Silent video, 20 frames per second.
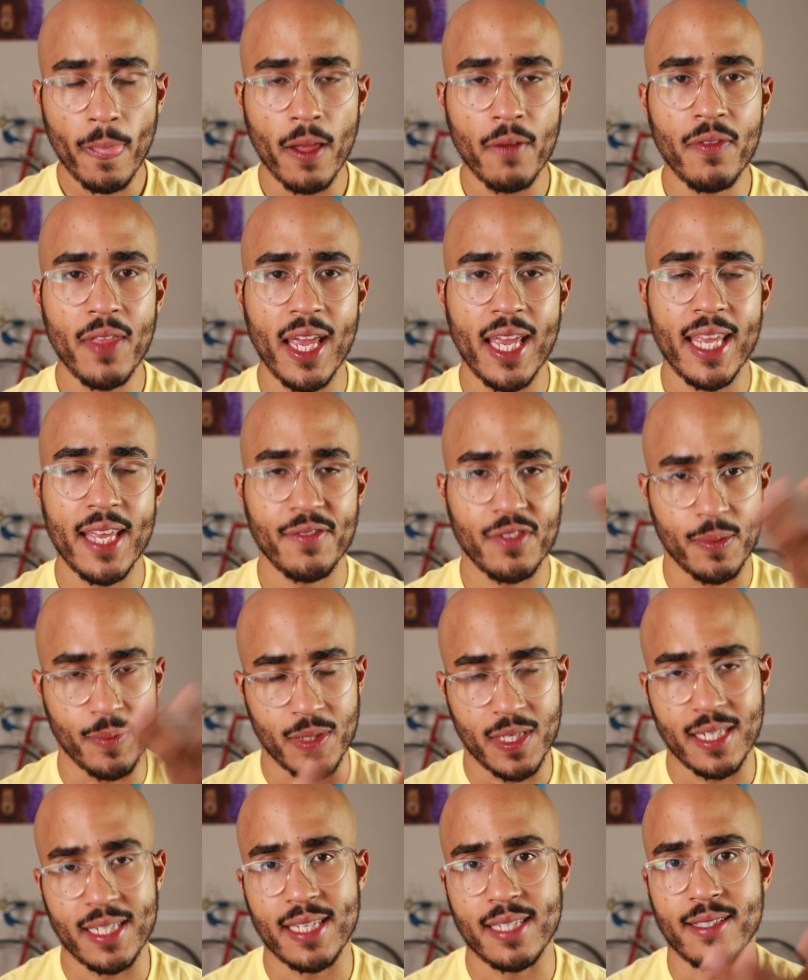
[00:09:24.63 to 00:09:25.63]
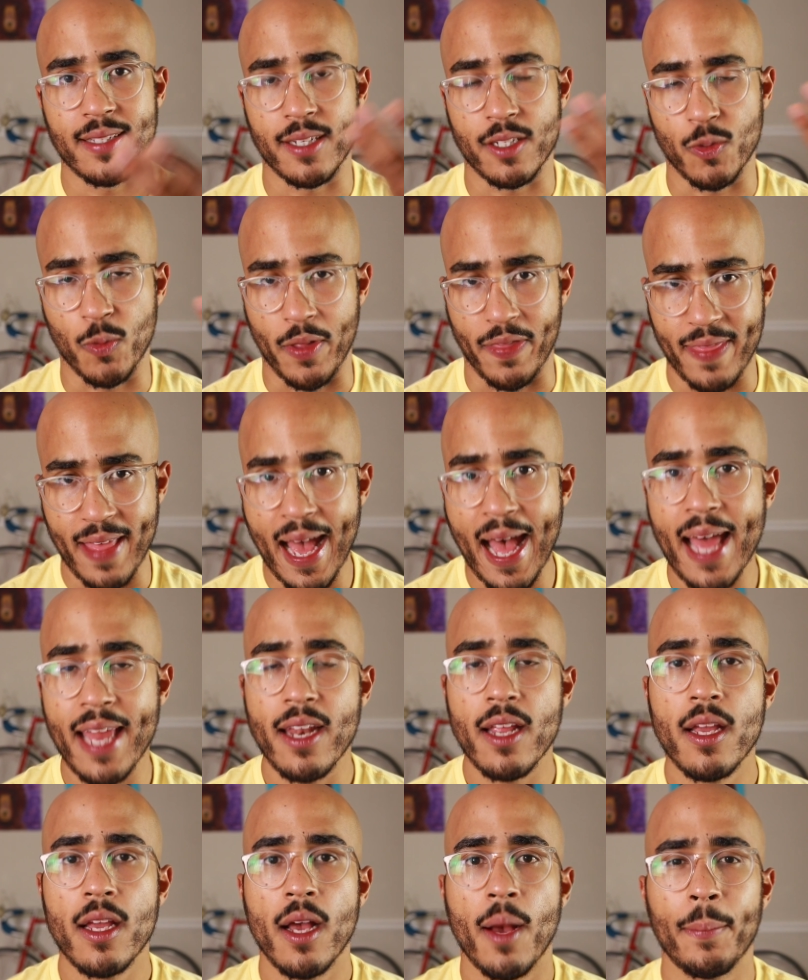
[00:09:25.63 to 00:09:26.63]
they give some statistics with
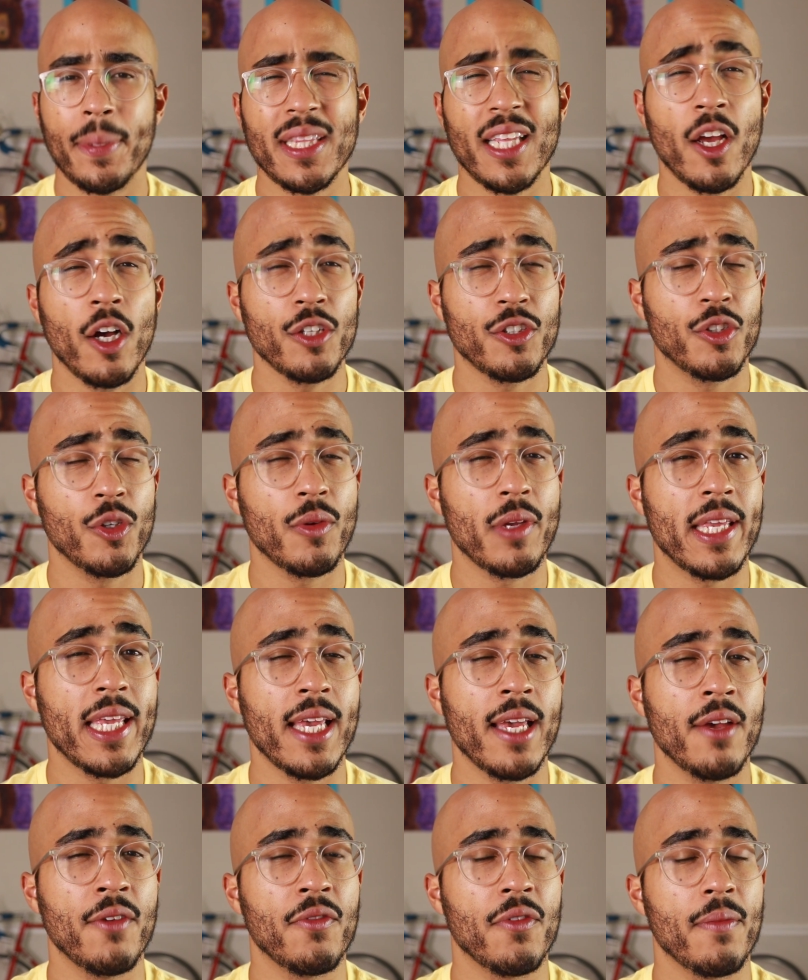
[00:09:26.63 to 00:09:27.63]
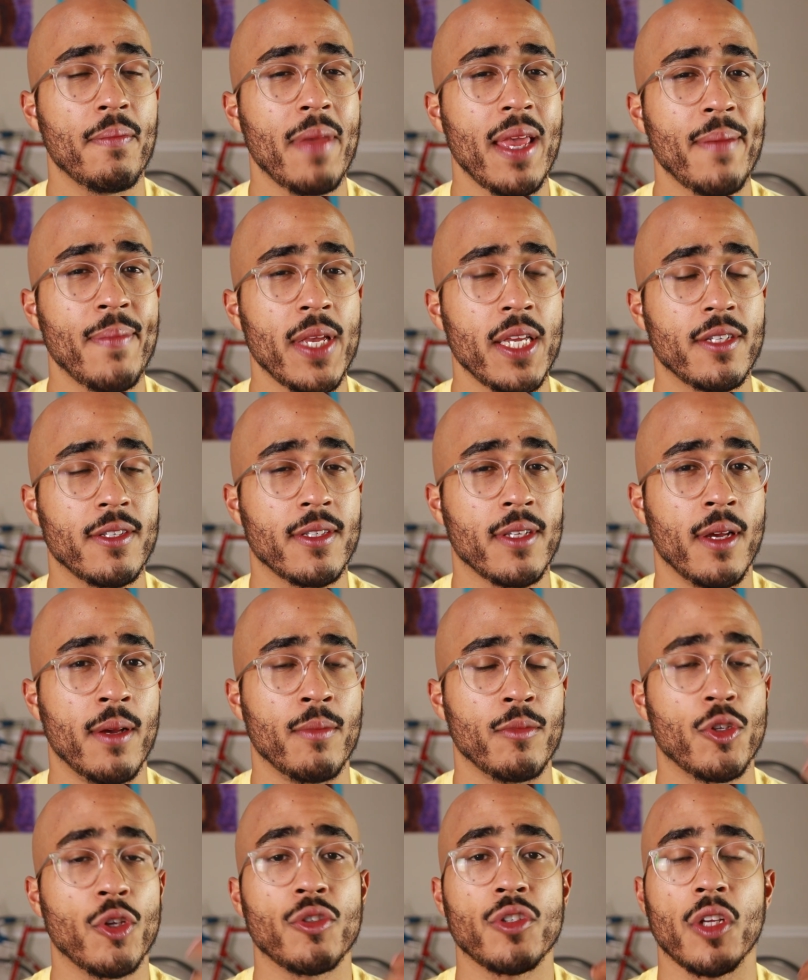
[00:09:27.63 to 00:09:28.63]
that, but they also give maybe
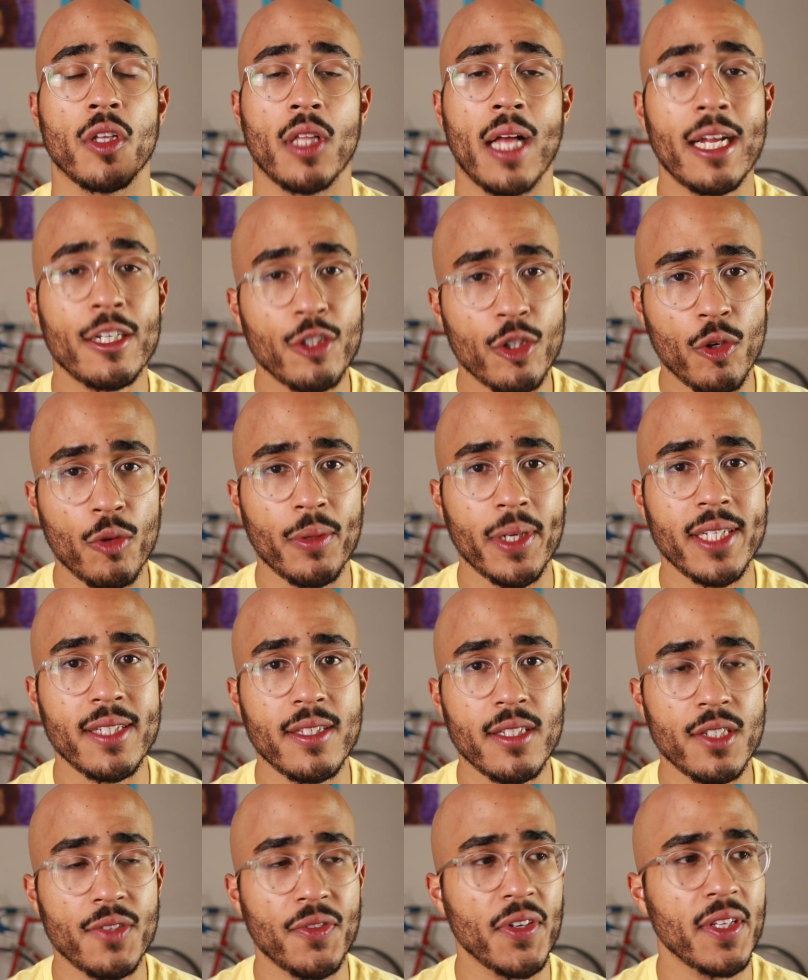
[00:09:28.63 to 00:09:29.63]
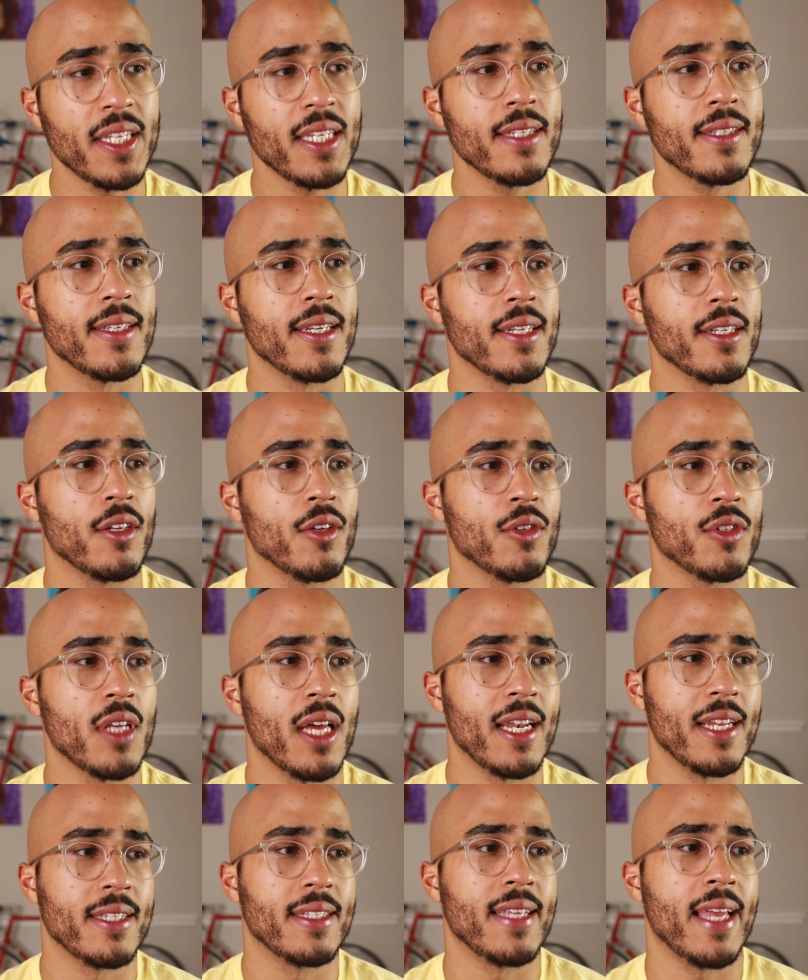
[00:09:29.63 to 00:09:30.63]
some sociological reasons for this, and it goes
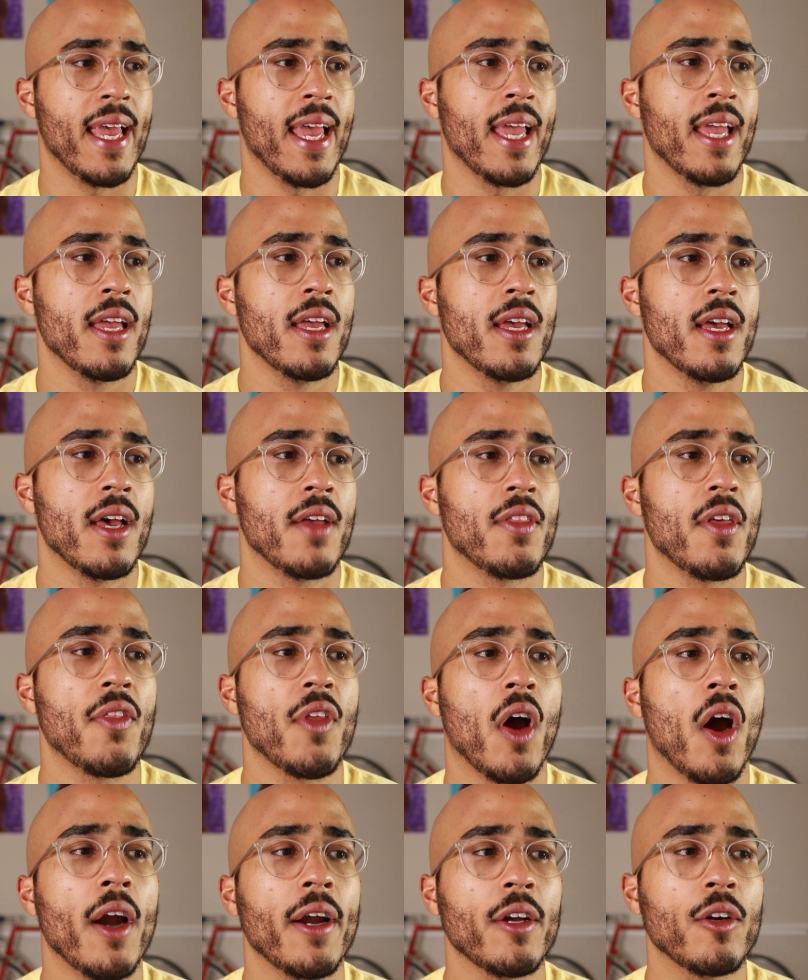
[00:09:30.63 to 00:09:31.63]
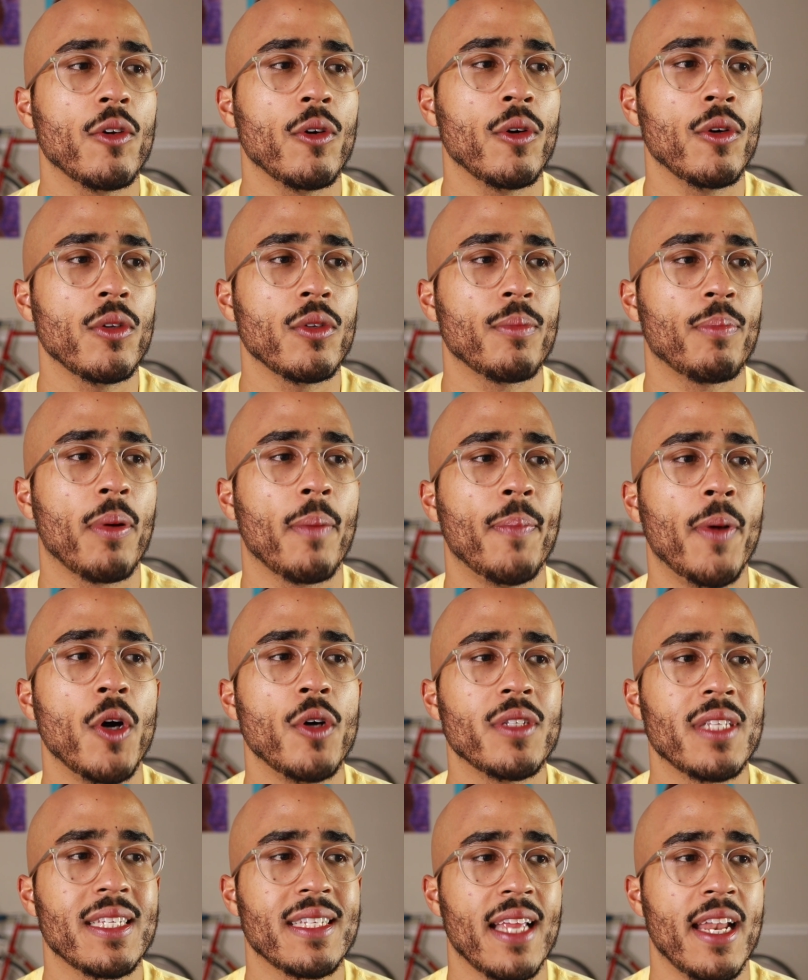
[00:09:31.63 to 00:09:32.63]
on to say that the article
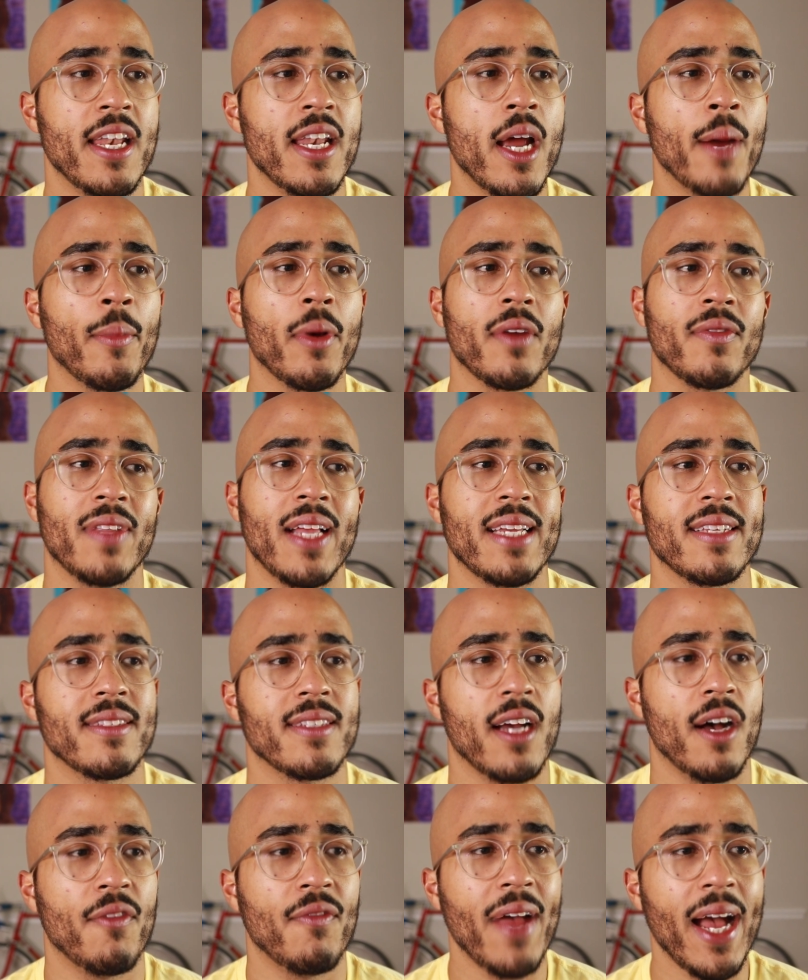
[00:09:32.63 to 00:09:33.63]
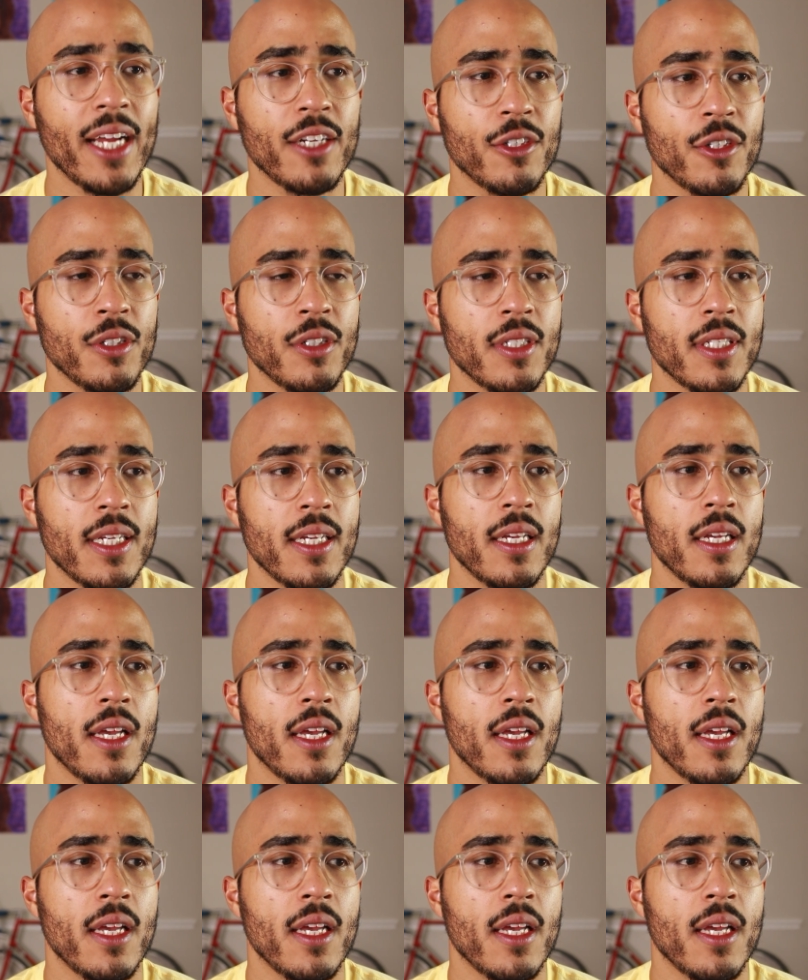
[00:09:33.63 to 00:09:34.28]
proposes a number of lifestyle factors